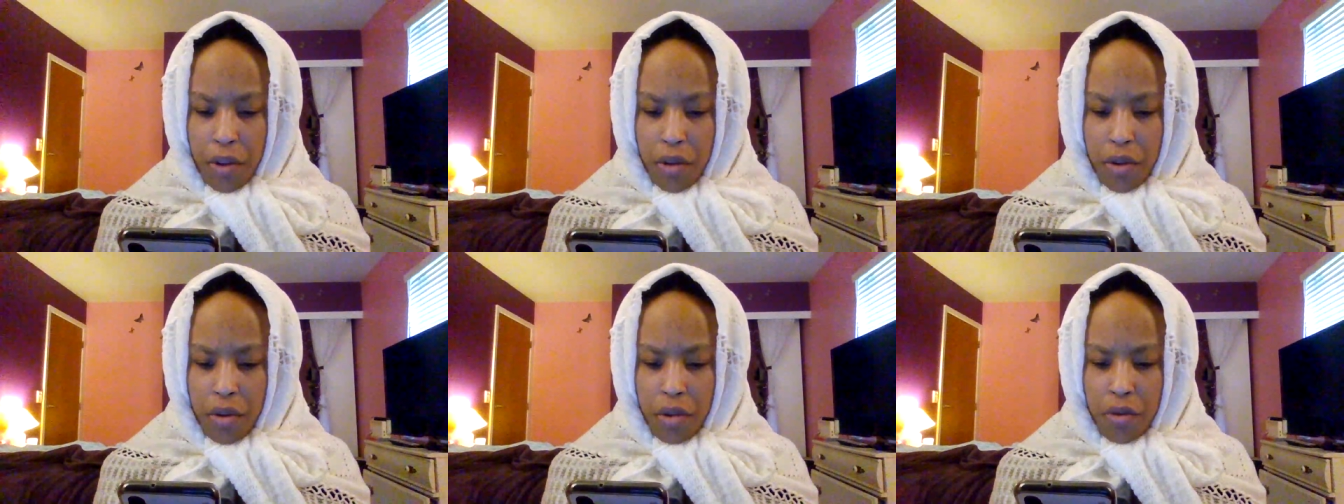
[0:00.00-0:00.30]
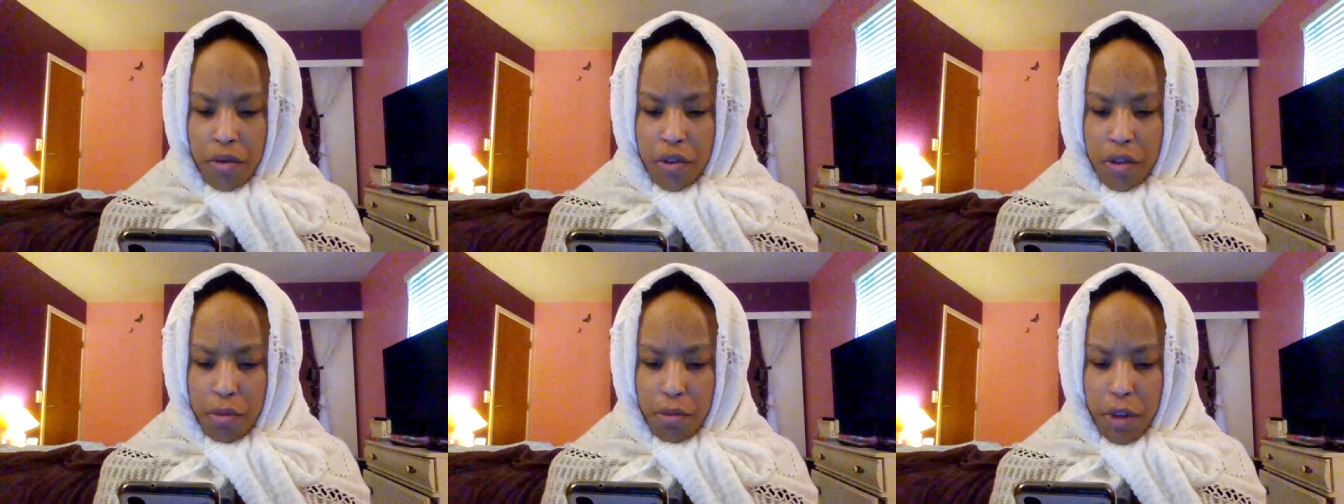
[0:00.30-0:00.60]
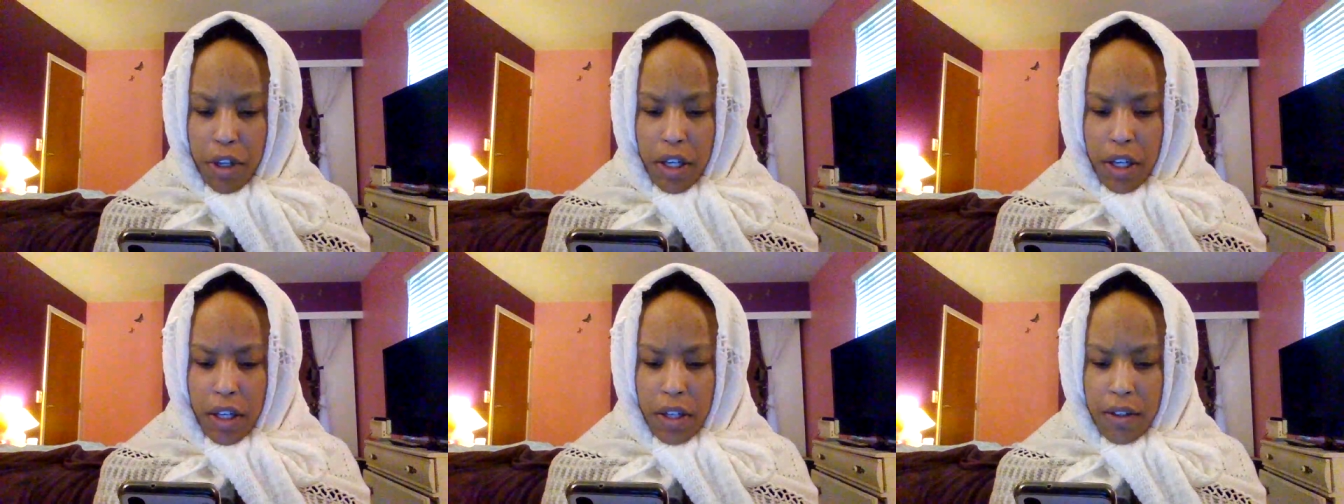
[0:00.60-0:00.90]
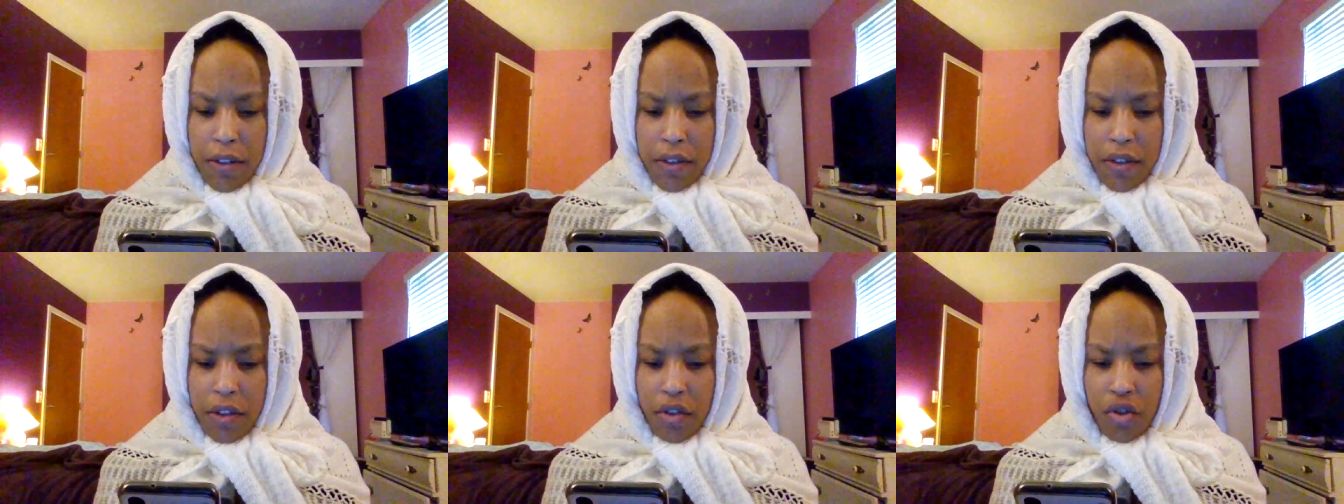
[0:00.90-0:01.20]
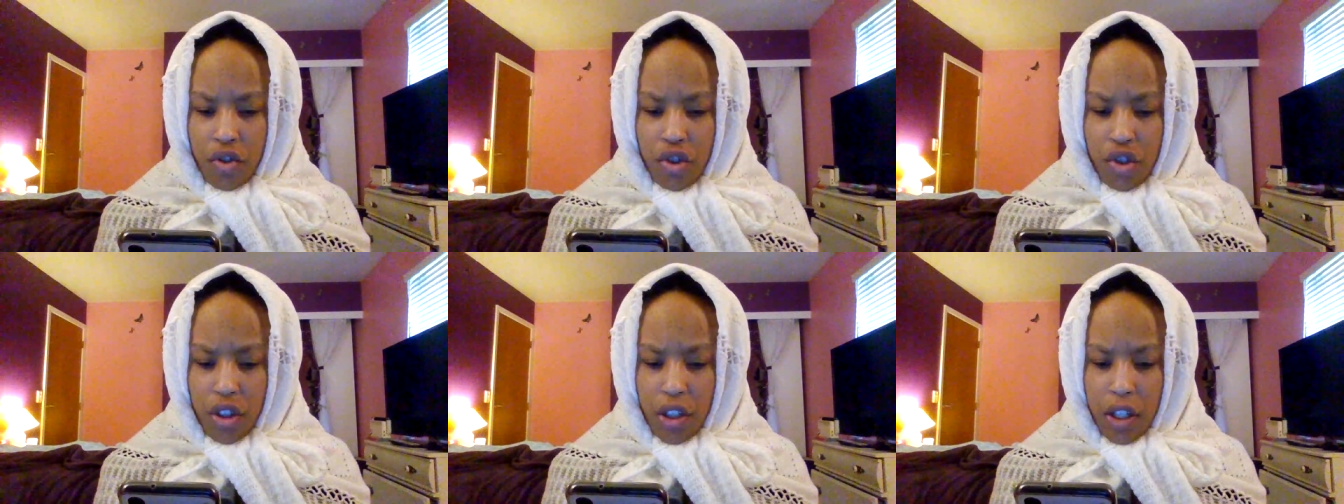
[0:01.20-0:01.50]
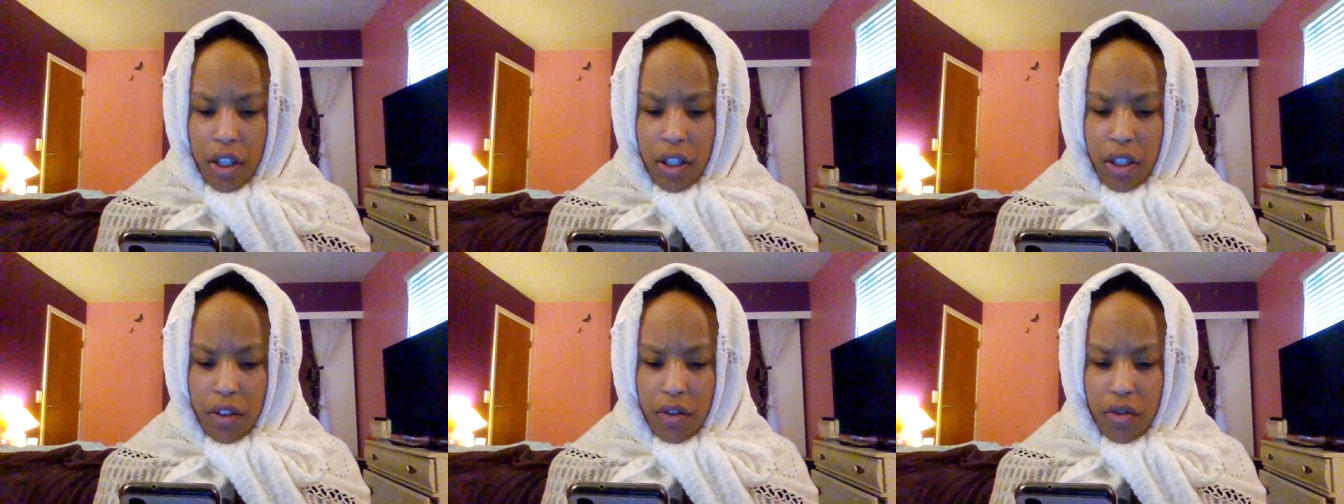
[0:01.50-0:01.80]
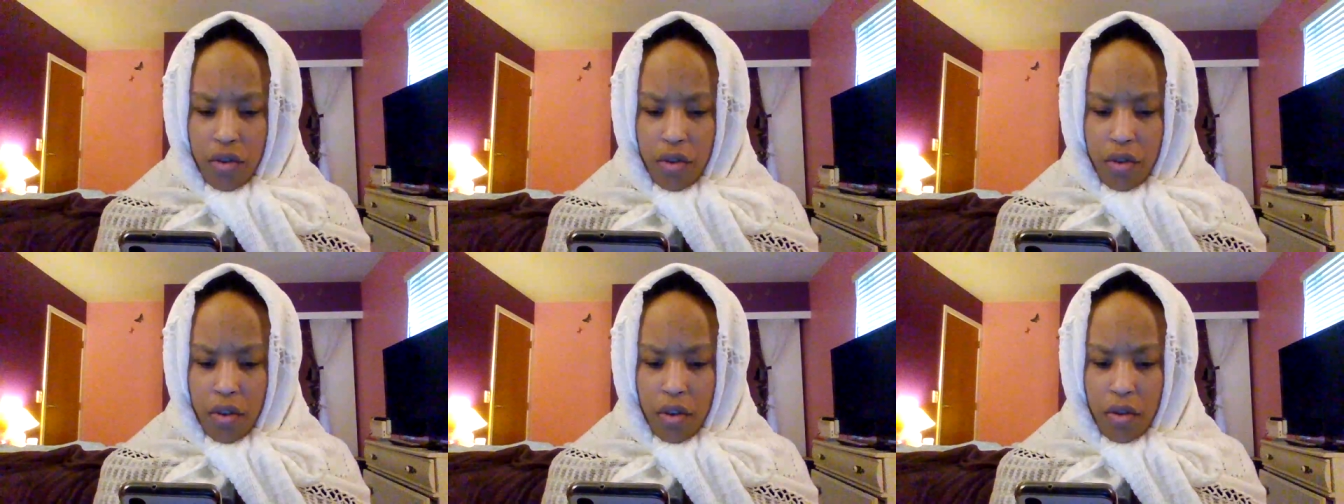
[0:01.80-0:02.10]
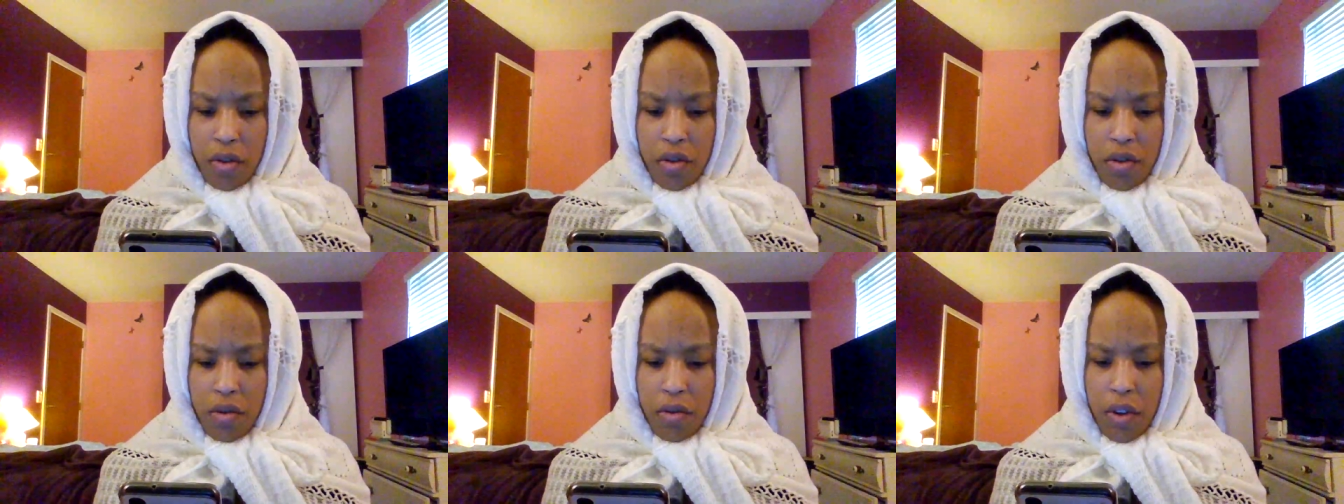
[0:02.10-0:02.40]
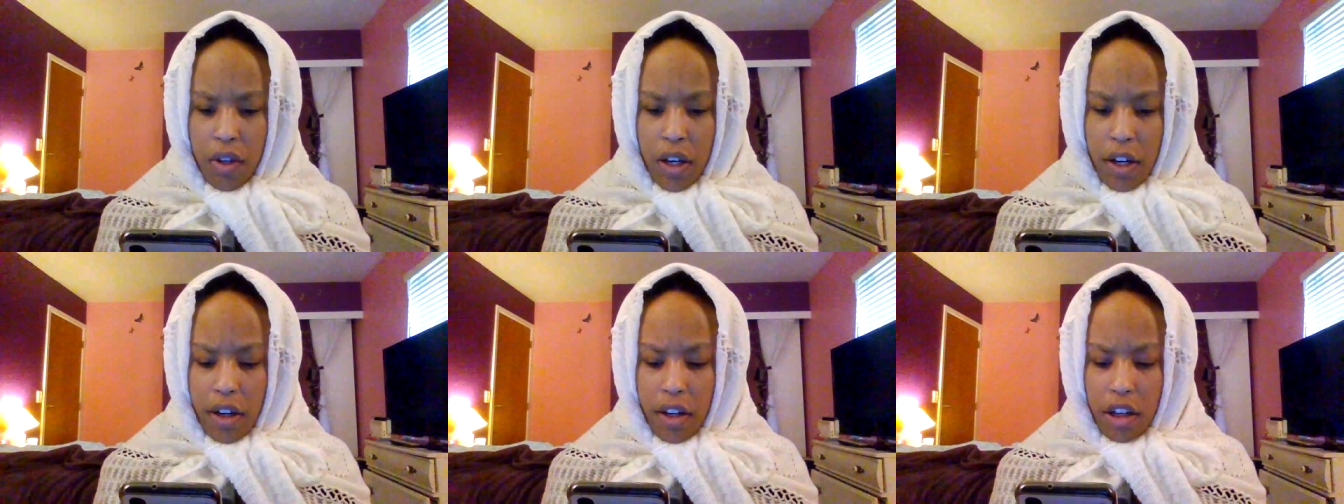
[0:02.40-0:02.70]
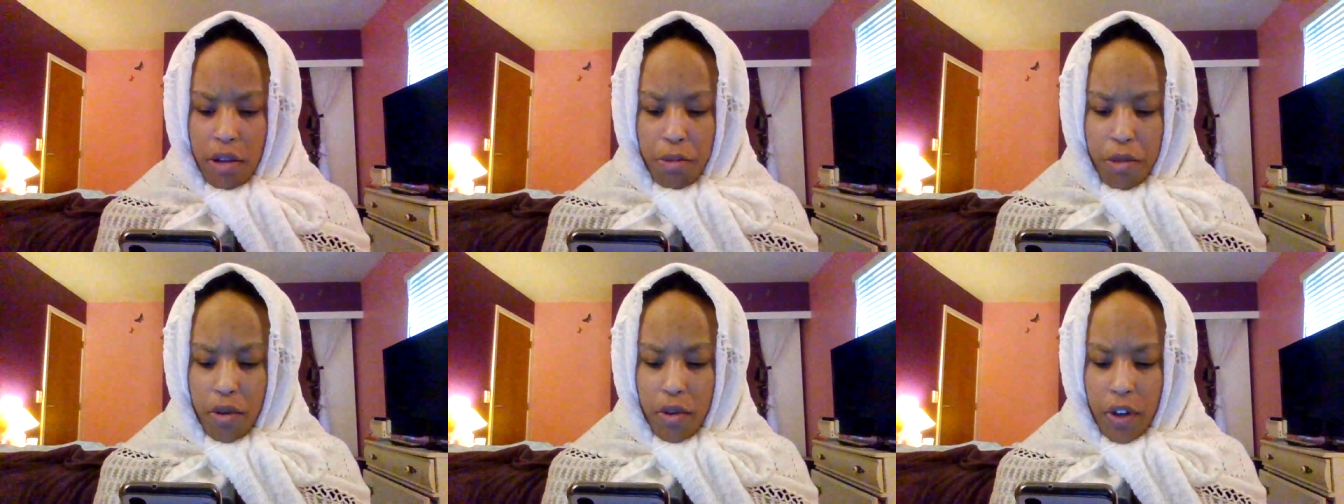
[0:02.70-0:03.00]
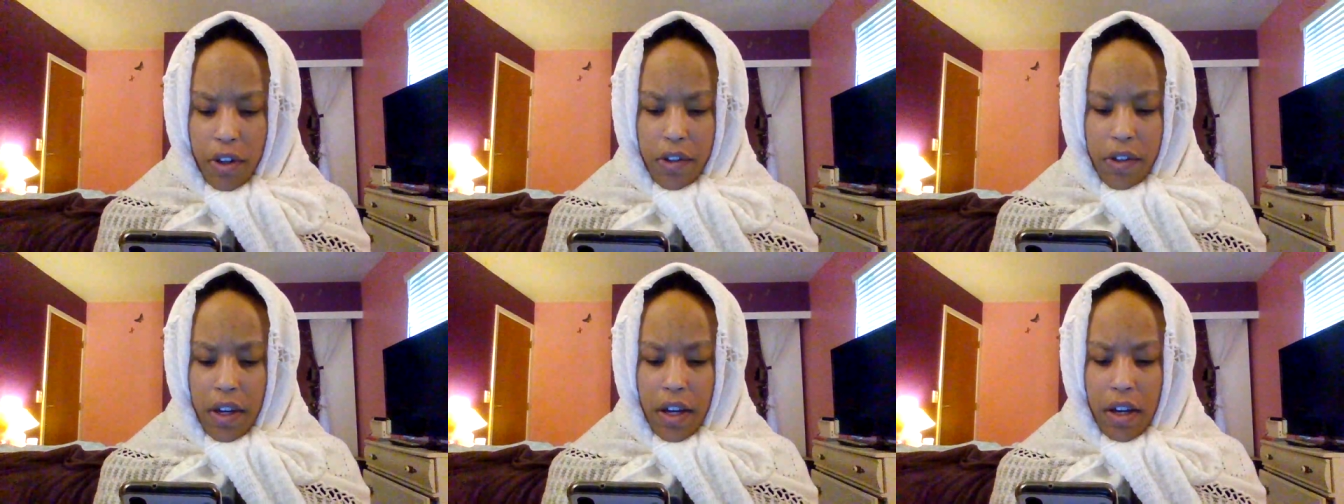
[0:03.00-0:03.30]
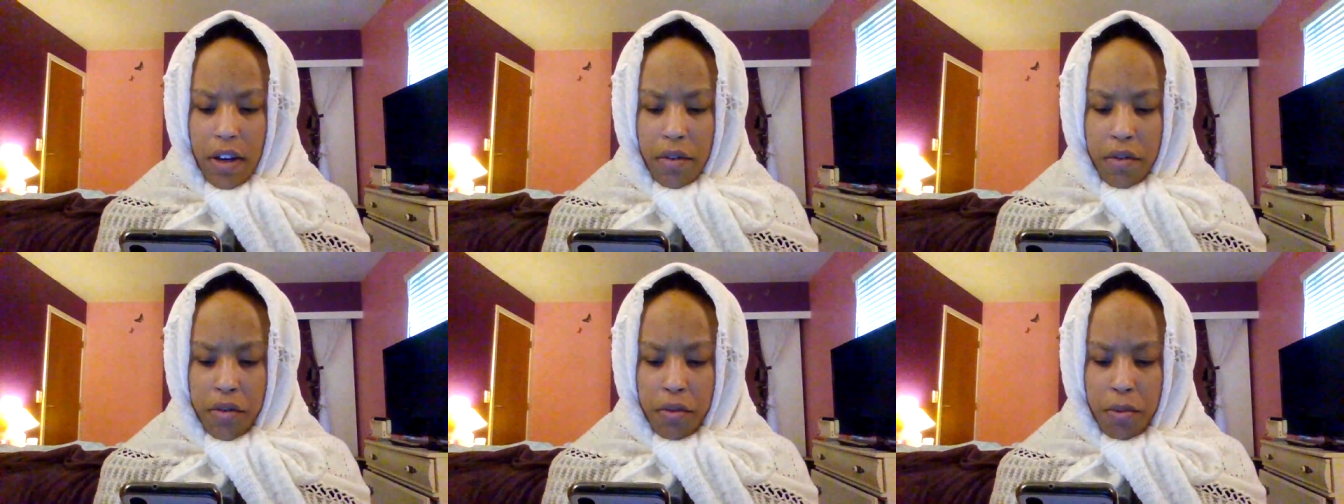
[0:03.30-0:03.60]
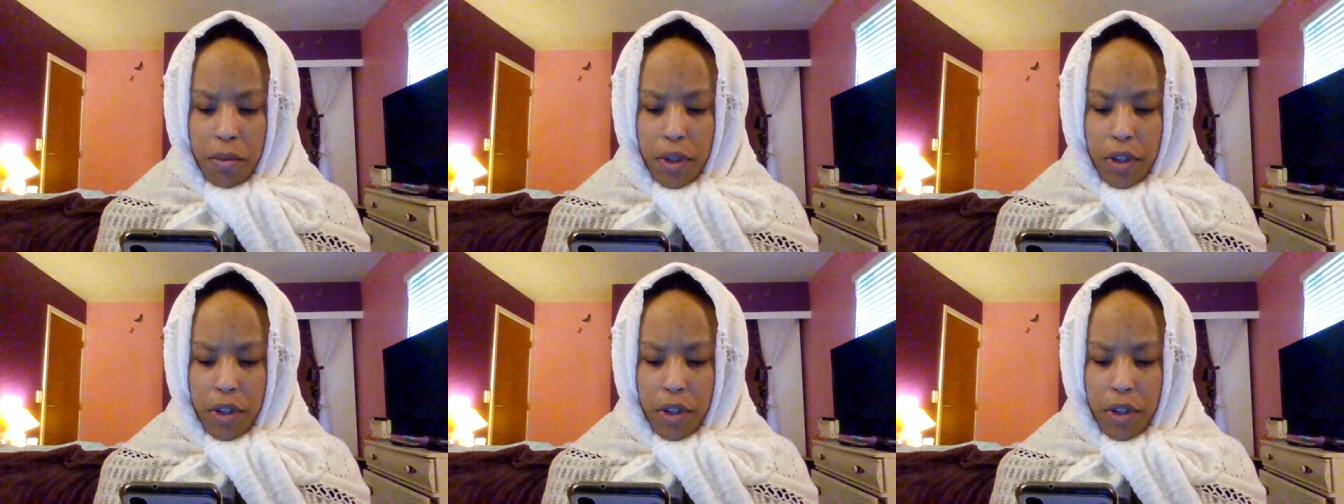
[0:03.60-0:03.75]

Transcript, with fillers: Yuru demands Jin to go to Kagemori's house,